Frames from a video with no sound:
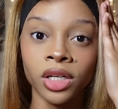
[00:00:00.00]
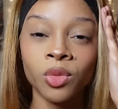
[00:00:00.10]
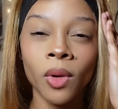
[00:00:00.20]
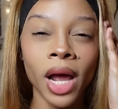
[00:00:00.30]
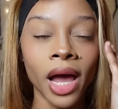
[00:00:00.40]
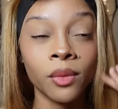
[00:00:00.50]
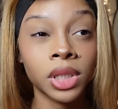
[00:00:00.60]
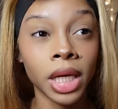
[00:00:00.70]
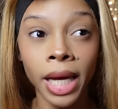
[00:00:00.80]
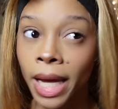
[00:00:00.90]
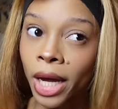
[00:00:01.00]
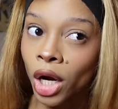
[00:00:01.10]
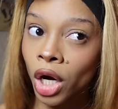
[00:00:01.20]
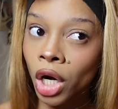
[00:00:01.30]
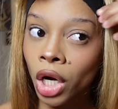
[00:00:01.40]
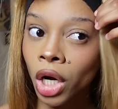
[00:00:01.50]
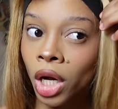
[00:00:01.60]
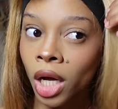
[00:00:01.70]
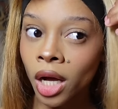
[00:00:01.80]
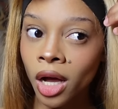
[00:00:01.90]
here's where we're at with the hair.
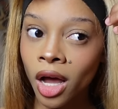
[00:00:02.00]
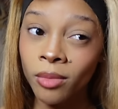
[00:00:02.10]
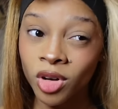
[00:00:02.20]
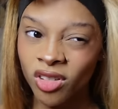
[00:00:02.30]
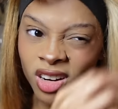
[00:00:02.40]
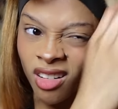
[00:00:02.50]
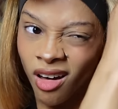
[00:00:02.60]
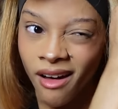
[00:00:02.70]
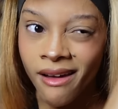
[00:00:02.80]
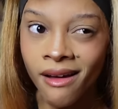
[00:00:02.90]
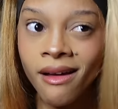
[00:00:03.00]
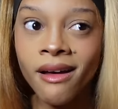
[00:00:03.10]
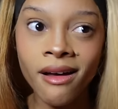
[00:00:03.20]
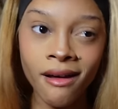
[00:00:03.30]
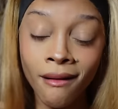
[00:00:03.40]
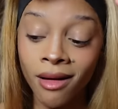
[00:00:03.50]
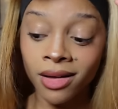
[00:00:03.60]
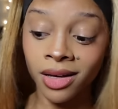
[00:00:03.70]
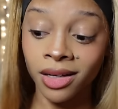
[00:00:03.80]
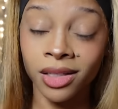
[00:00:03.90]
I'm not gonna lie.
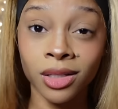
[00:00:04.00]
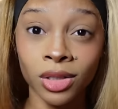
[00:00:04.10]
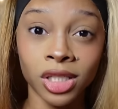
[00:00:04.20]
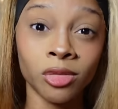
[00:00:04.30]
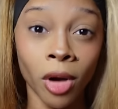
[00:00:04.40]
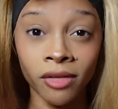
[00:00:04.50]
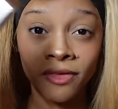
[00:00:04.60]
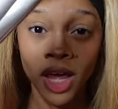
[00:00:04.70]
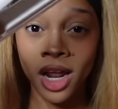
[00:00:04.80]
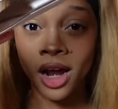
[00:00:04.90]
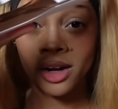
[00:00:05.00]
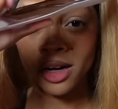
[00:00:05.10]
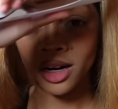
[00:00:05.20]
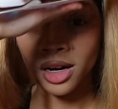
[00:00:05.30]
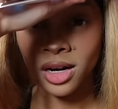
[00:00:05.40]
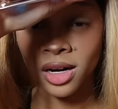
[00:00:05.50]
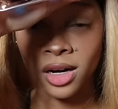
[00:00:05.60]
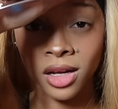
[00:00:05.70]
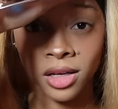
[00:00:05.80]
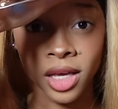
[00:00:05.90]
This little smart flat iron,
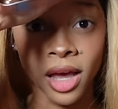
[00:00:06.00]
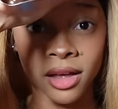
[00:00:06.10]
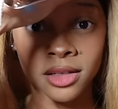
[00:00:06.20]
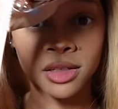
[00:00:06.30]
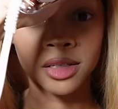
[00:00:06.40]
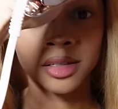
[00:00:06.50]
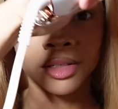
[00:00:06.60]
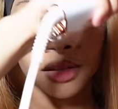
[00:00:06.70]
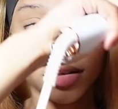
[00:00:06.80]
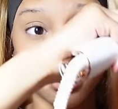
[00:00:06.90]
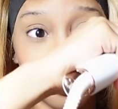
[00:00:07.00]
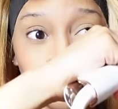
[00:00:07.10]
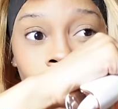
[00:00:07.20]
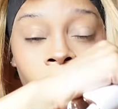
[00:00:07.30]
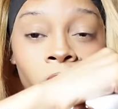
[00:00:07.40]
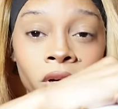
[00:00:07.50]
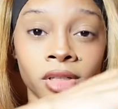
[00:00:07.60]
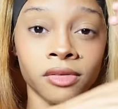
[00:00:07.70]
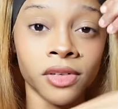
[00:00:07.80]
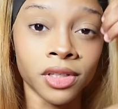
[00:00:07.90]
yeah. She's smarter
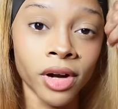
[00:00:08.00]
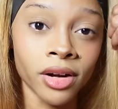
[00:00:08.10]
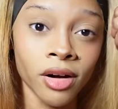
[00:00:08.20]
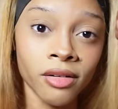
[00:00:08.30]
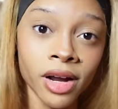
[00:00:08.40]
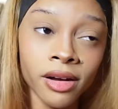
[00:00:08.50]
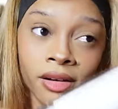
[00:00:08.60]
than a fifth grader, all right.